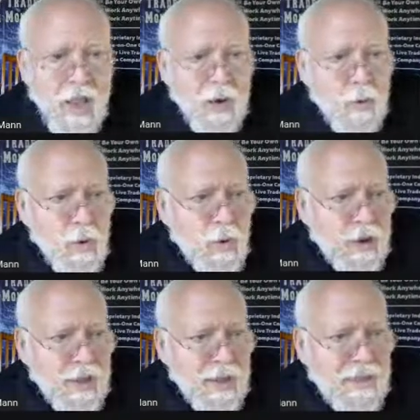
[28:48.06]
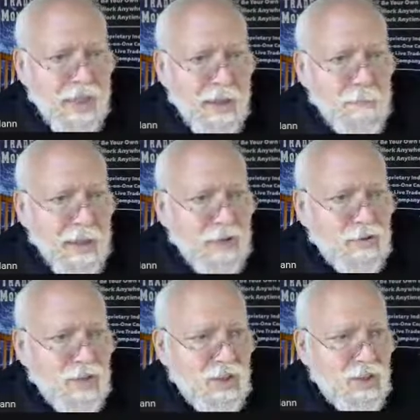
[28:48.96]
And we want to get that
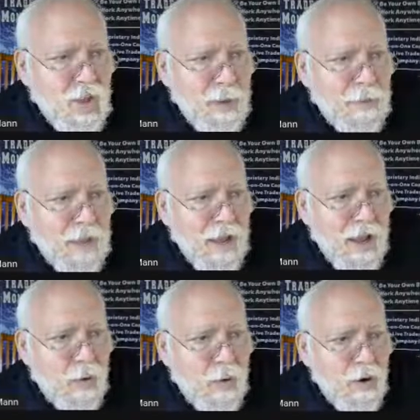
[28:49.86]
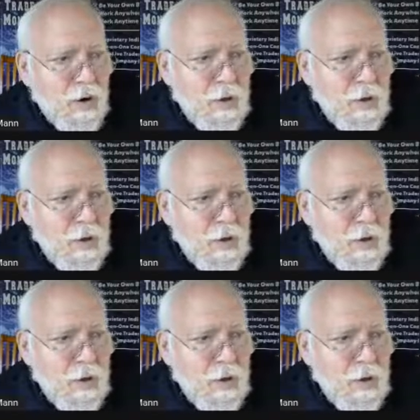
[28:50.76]
bounce at the top of the hour.